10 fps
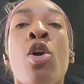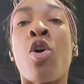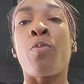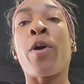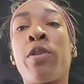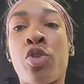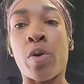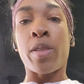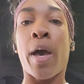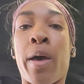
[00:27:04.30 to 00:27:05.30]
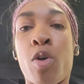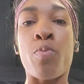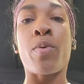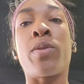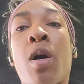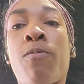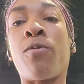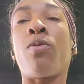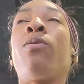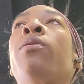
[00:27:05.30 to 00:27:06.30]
hope y'all enjoyed that. I hope it was helpful.